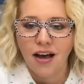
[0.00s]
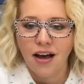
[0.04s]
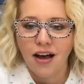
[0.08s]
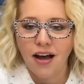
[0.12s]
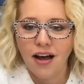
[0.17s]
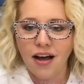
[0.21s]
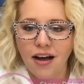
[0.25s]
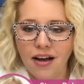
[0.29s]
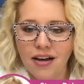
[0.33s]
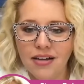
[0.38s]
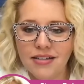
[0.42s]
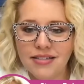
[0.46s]

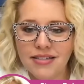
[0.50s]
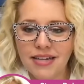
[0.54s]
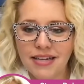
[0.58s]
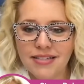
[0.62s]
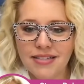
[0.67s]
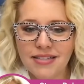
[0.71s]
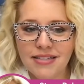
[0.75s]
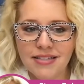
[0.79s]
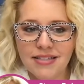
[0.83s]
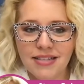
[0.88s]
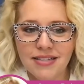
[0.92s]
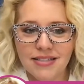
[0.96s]
Uh,
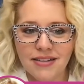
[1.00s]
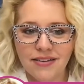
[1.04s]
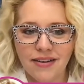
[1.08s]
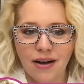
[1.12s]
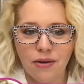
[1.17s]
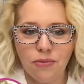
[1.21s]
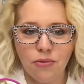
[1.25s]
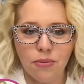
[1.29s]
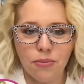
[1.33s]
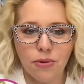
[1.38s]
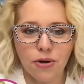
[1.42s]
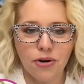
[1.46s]
Stacy says, I
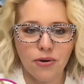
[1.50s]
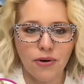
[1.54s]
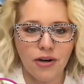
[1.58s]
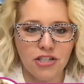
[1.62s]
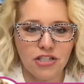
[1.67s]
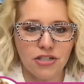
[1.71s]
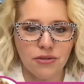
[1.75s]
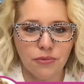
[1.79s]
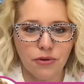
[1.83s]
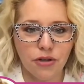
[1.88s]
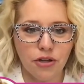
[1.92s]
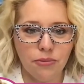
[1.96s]
got one more
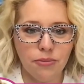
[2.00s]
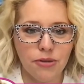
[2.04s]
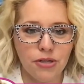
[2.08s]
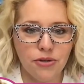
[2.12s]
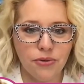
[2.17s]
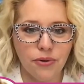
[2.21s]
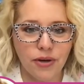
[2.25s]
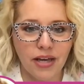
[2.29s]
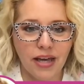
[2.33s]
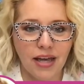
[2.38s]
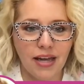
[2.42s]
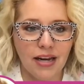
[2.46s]
question. Will you be
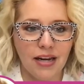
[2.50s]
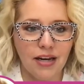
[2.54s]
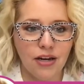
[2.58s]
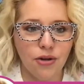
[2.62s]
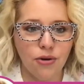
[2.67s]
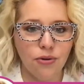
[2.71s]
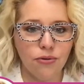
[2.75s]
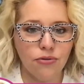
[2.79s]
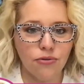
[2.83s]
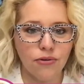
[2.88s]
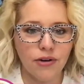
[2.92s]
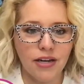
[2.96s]
doing any
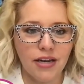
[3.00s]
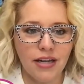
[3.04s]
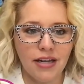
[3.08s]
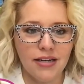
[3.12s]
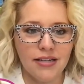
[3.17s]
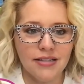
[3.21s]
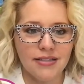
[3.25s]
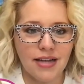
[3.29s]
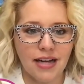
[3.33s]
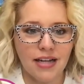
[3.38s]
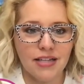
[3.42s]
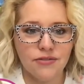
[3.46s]
new 3D
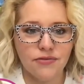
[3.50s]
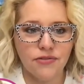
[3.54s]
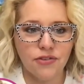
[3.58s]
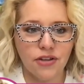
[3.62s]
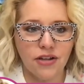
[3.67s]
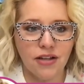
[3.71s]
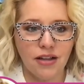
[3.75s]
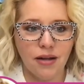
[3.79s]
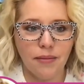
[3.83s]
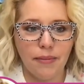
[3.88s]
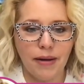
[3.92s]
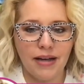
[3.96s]
designs for the
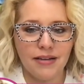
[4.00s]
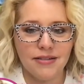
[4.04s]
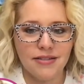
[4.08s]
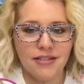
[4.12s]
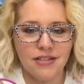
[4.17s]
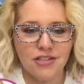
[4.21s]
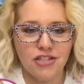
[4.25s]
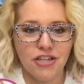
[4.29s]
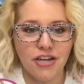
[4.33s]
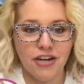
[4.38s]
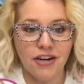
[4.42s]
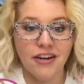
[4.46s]
clubhouse
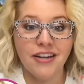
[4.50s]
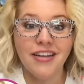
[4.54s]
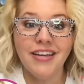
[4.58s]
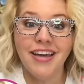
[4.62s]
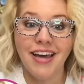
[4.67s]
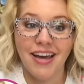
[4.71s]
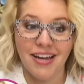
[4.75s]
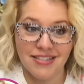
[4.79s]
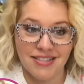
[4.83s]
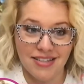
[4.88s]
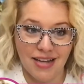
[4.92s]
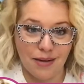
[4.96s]
this year?
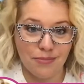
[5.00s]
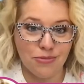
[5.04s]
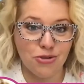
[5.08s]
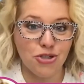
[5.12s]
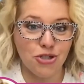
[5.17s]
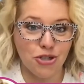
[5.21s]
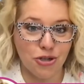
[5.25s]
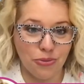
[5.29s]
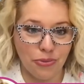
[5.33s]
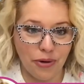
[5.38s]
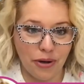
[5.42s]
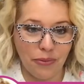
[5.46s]
Yes, I'm
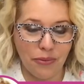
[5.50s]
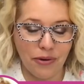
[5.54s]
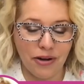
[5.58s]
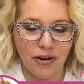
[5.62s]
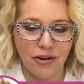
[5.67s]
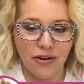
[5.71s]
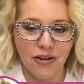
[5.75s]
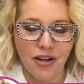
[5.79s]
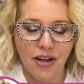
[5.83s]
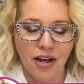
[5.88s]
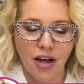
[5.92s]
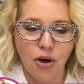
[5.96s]
sure we
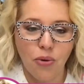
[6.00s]
will.